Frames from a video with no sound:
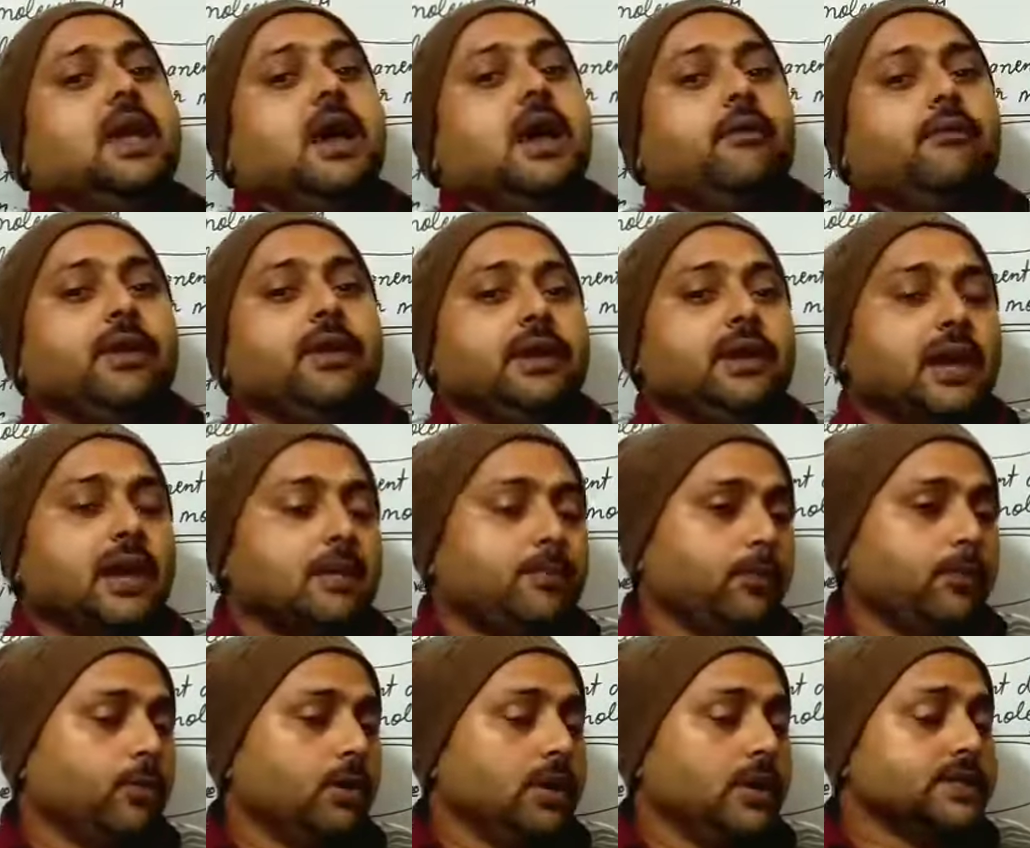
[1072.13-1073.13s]
When
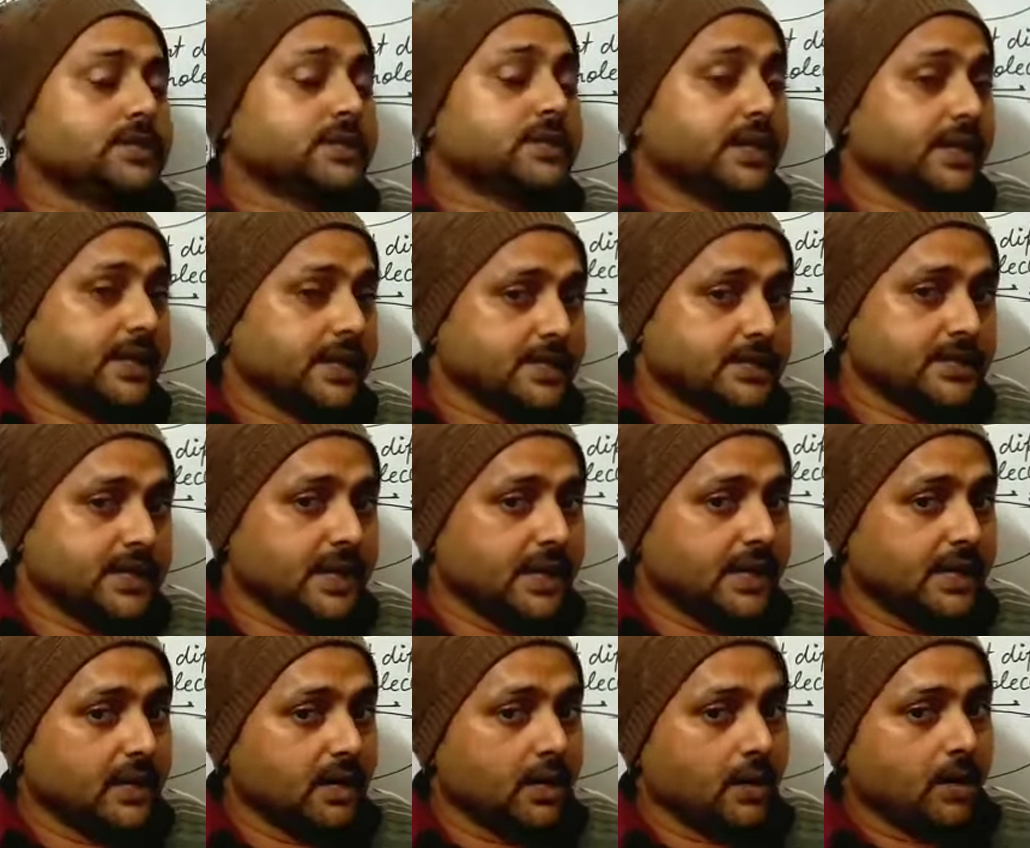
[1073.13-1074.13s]
dipole is created
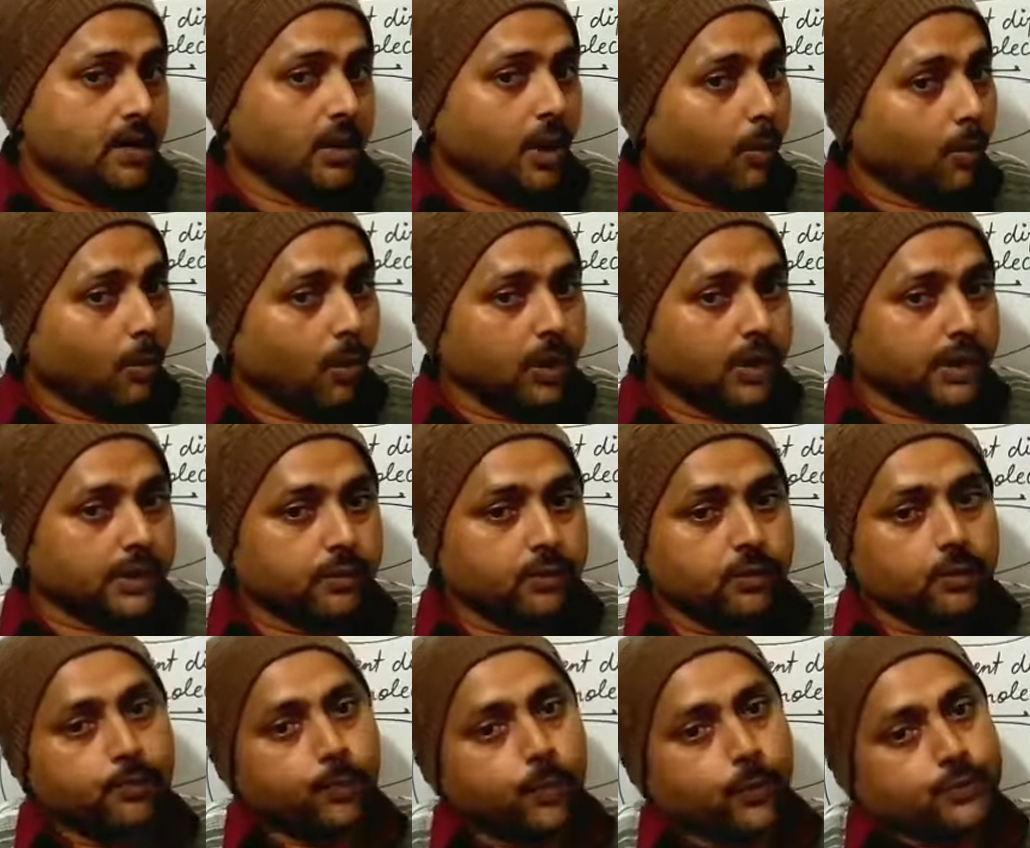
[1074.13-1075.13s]
in the
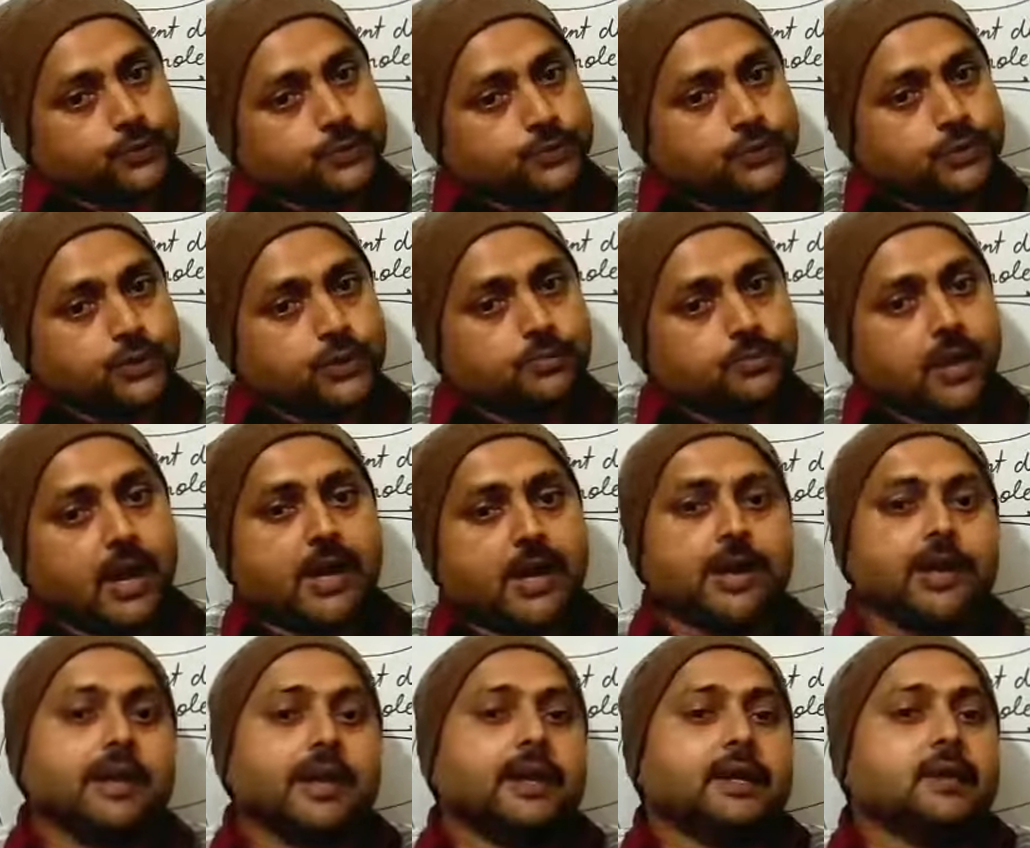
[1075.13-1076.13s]
molecule, positive and
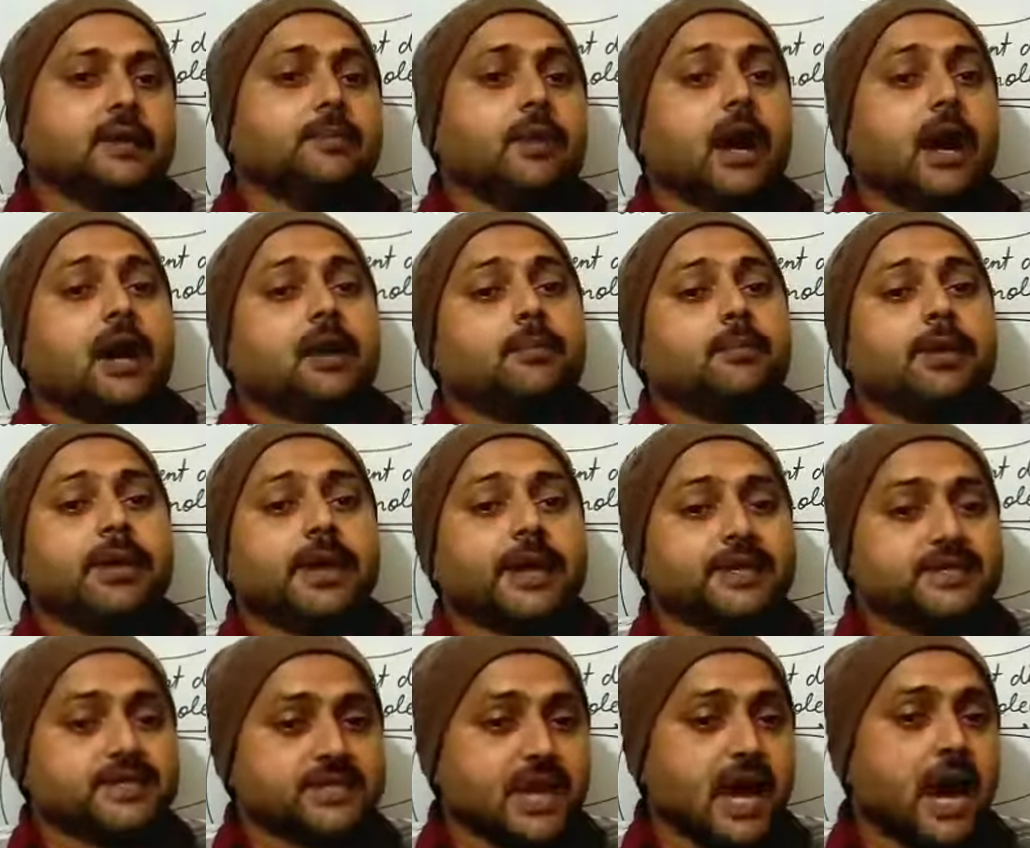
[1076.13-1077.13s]
negative, or we can
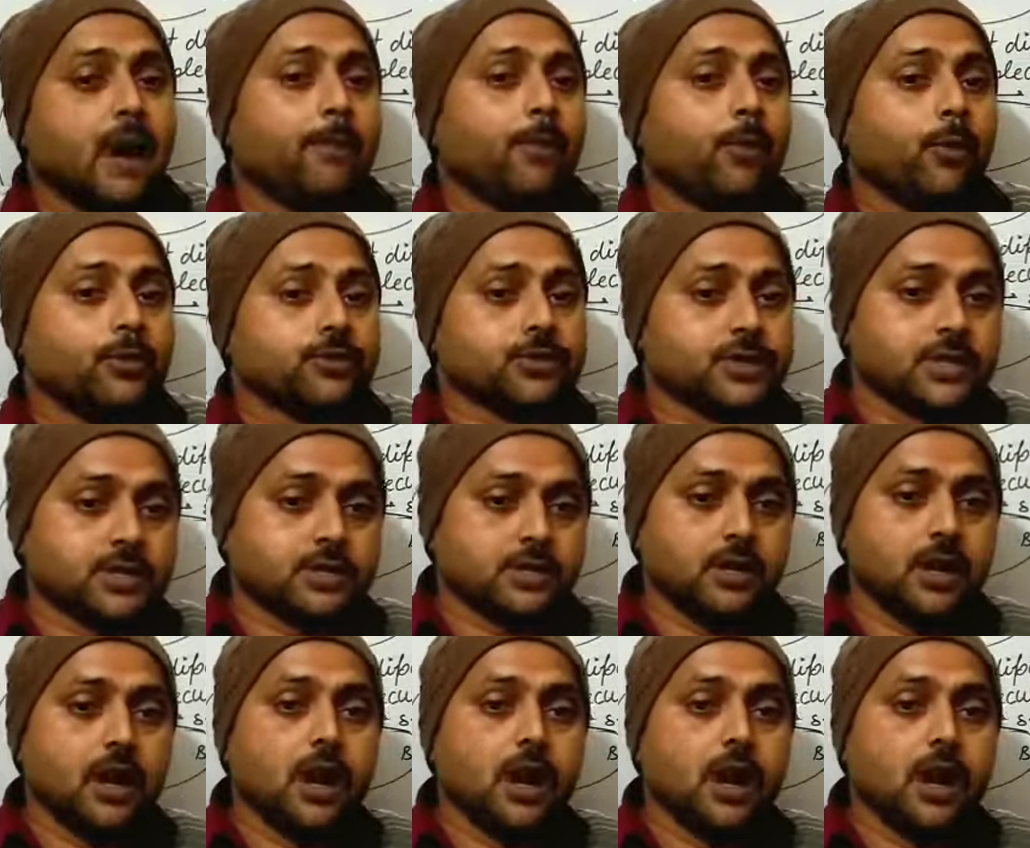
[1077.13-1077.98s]
say opposite